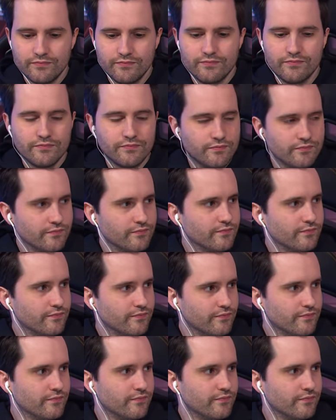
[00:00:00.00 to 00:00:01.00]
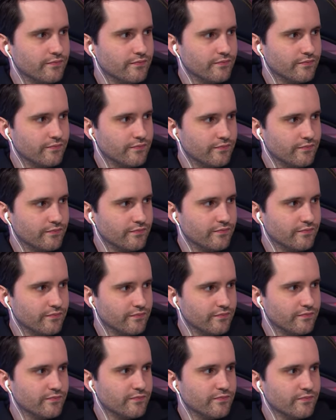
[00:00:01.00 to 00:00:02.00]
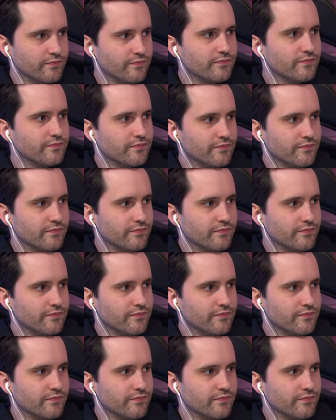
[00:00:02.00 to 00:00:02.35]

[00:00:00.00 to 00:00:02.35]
(silent)